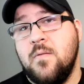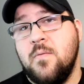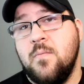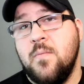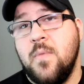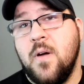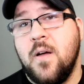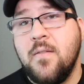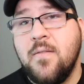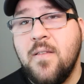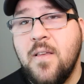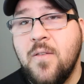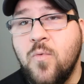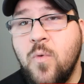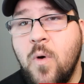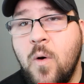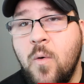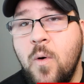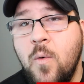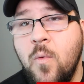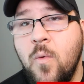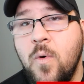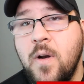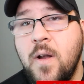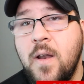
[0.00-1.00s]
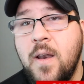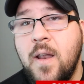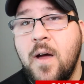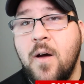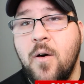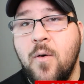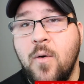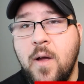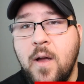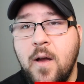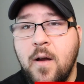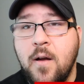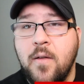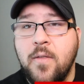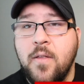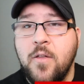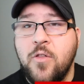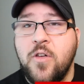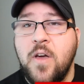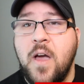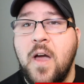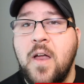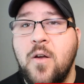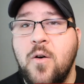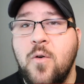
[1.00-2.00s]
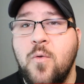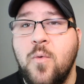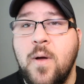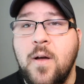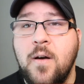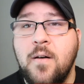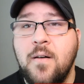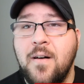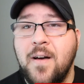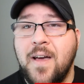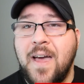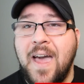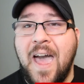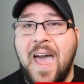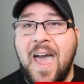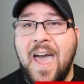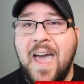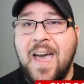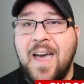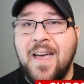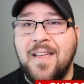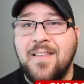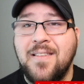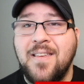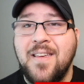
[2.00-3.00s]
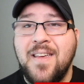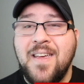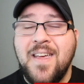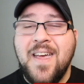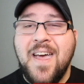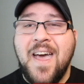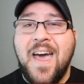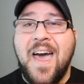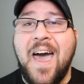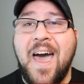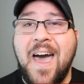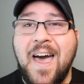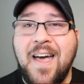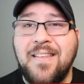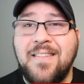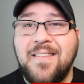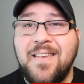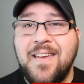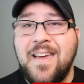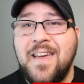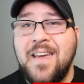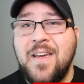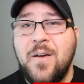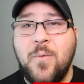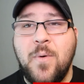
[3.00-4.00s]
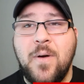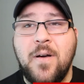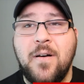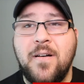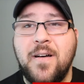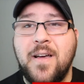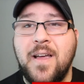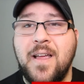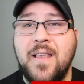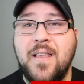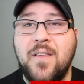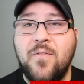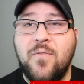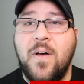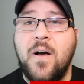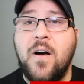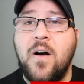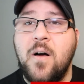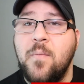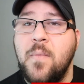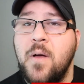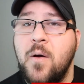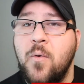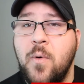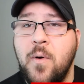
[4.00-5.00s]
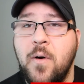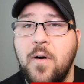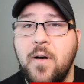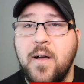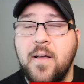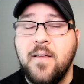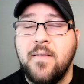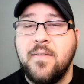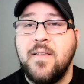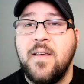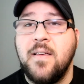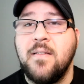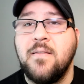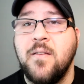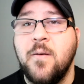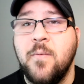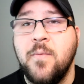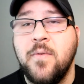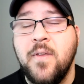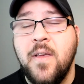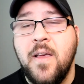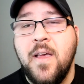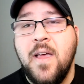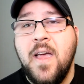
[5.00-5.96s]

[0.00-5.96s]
Because that's what we want to know. Here on the channel, we look at IT, we look at development, we look at systems,